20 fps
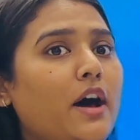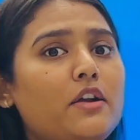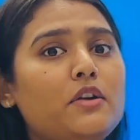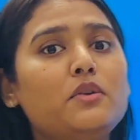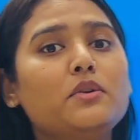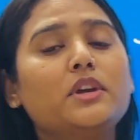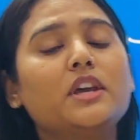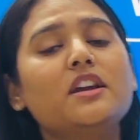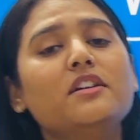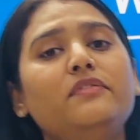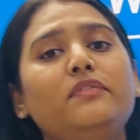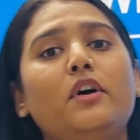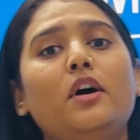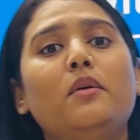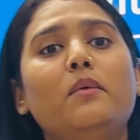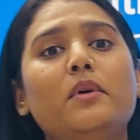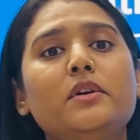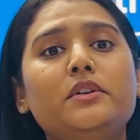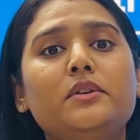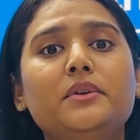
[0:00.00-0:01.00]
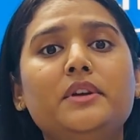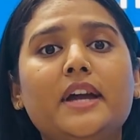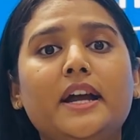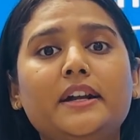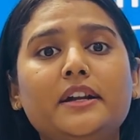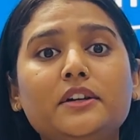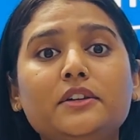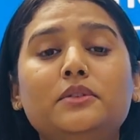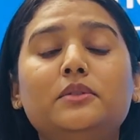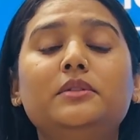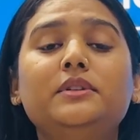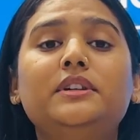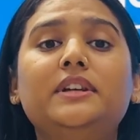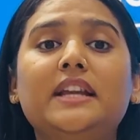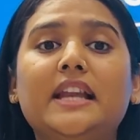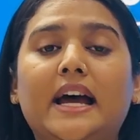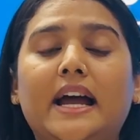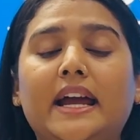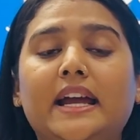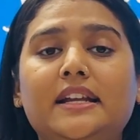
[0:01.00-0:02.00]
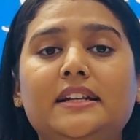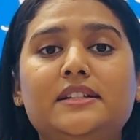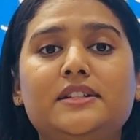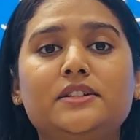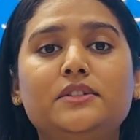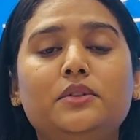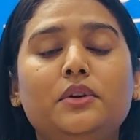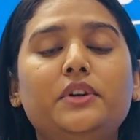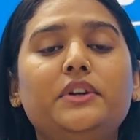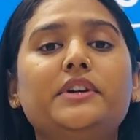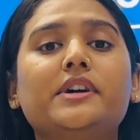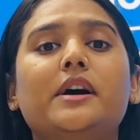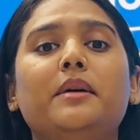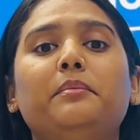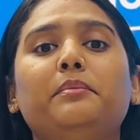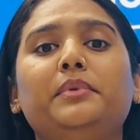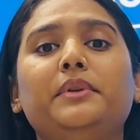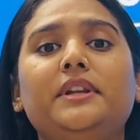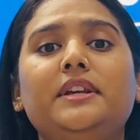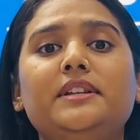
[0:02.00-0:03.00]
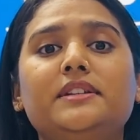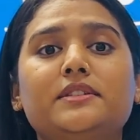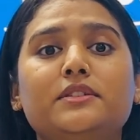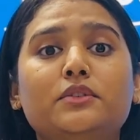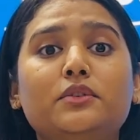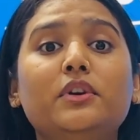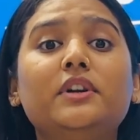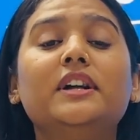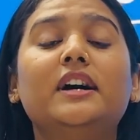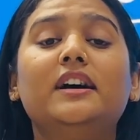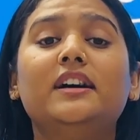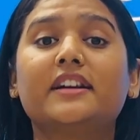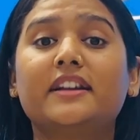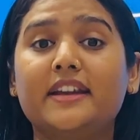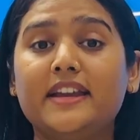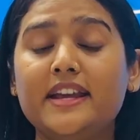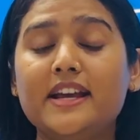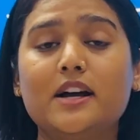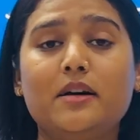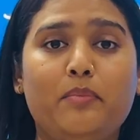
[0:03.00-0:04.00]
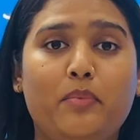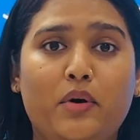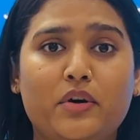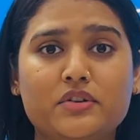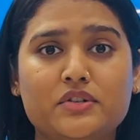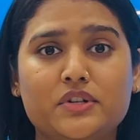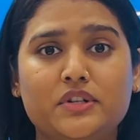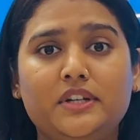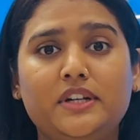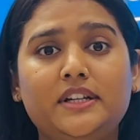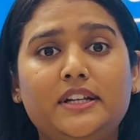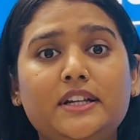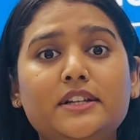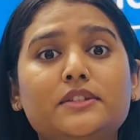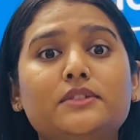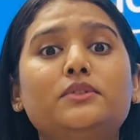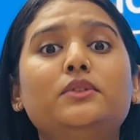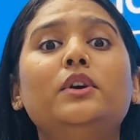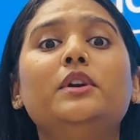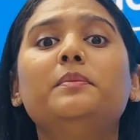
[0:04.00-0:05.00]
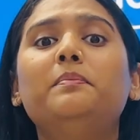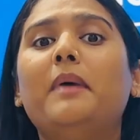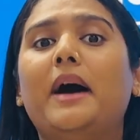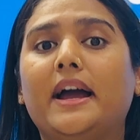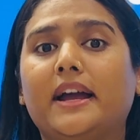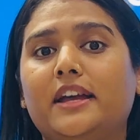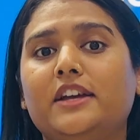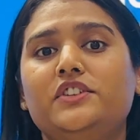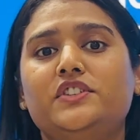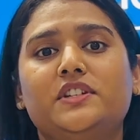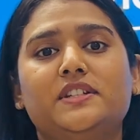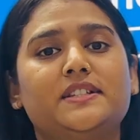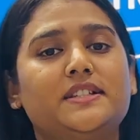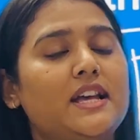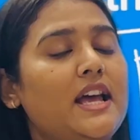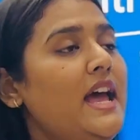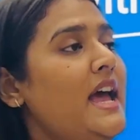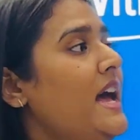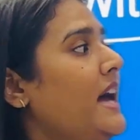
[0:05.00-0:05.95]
are looking forward to get a good clients good companies good earning opportunities good packages